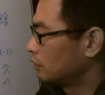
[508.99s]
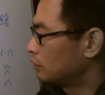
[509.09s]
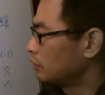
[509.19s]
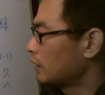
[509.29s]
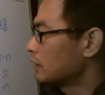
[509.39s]

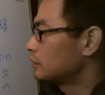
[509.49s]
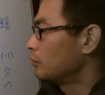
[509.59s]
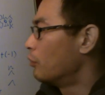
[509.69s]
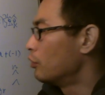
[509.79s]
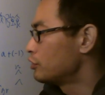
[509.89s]
So that's the
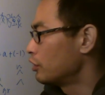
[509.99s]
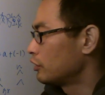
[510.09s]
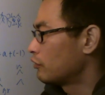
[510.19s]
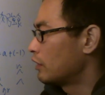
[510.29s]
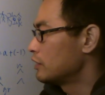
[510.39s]
motion
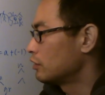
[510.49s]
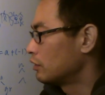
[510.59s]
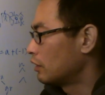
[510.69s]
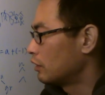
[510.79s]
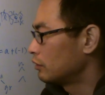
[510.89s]

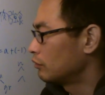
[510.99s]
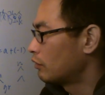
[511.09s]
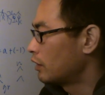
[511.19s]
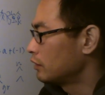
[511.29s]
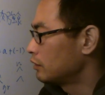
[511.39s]
equation,
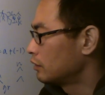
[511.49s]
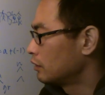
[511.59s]
right?